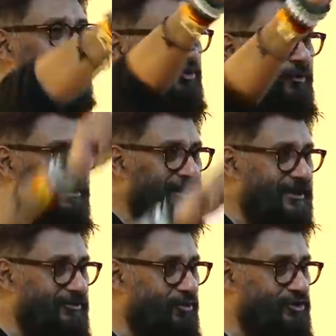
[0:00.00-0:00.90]
nobody
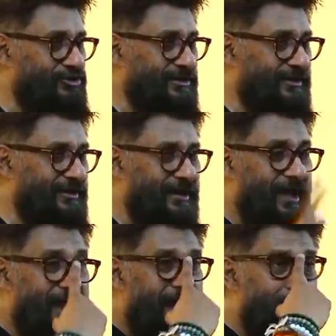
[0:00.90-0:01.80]
can question it.
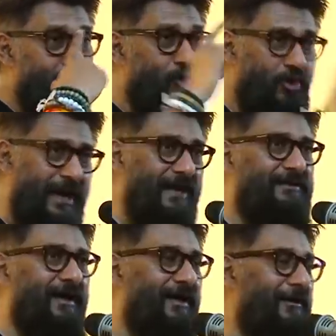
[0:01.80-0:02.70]
And look at
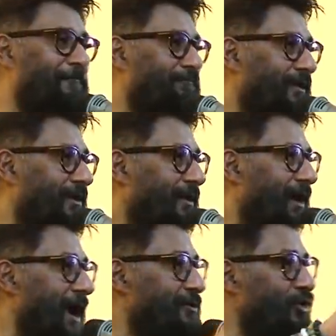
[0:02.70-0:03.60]
the,
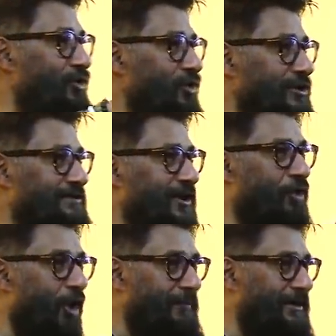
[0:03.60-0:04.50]
I don't know, it's a
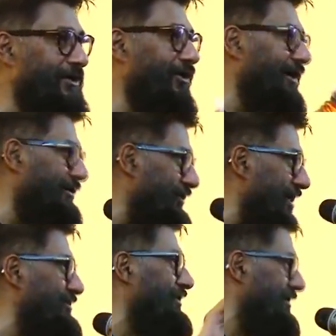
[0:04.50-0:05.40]
comedy or a
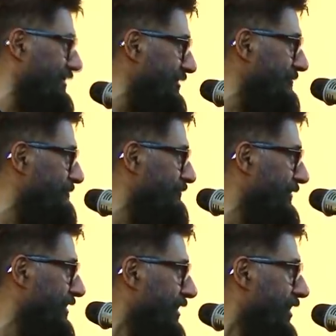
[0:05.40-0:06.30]
tragedy.
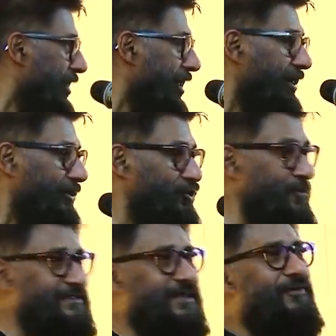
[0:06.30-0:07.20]
You
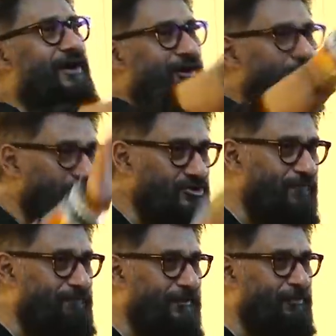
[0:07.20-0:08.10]
must have heard lots
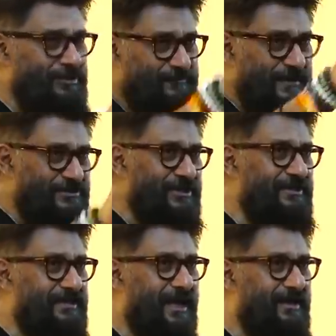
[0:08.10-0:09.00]
of people, especially
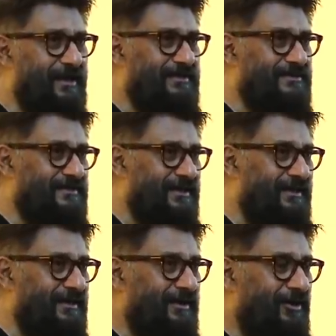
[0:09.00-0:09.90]
in Kerala, they say,
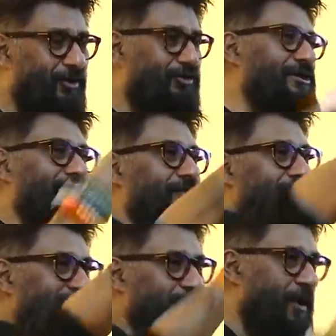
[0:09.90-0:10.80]
oh, this
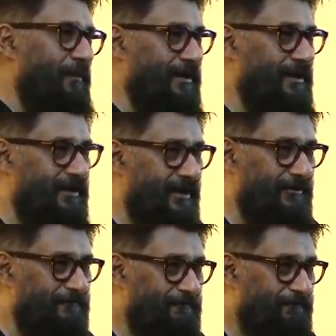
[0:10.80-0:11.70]
film is propaganda.
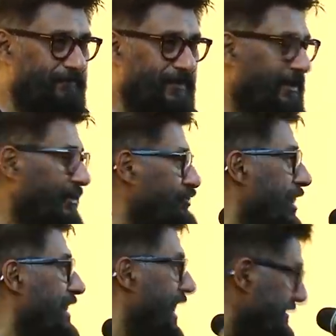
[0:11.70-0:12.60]
So
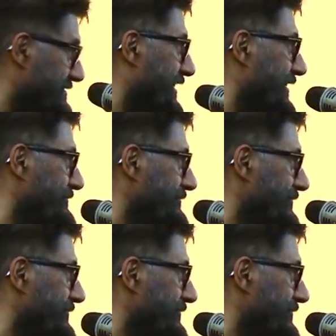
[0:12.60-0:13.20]
I asked them,